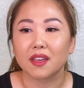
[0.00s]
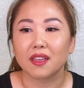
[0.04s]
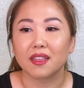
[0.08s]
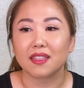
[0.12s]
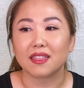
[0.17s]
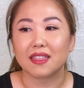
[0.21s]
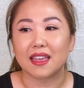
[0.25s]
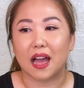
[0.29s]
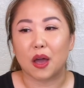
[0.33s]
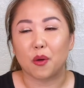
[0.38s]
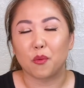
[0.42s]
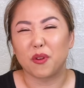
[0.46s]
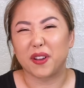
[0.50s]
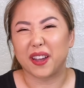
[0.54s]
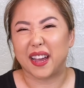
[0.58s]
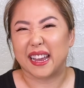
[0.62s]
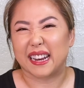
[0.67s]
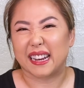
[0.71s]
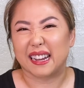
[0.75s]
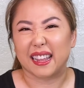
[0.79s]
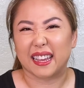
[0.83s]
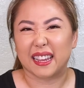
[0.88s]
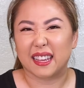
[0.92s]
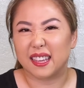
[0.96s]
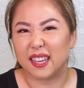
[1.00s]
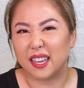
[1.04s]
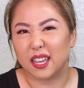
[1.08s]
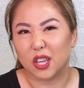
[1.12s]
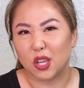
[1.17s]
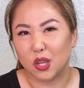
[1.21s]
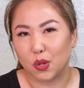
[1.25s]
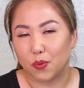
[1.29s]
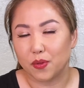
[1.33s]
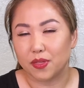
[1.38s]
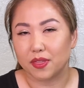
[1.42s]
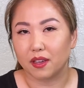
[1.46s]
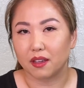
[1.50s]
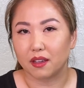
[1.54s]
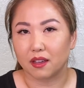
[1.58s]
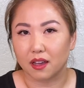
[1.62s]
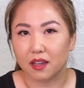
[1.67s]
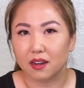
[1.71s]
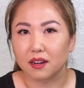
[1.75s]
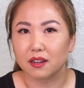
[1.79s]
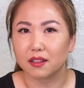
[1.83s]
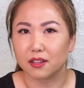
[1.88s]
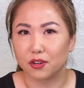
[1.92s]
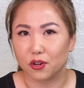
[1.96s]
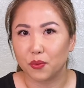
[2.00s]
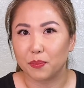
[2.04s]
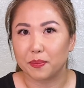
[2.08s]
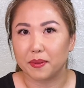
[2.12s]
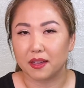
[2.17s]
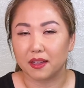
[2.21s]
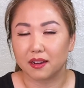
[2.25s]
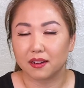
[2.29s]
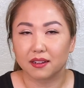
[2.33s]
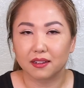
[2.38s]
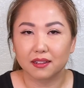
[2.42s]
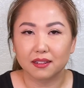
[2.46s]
that will kind of like kick you in the gut a little bit.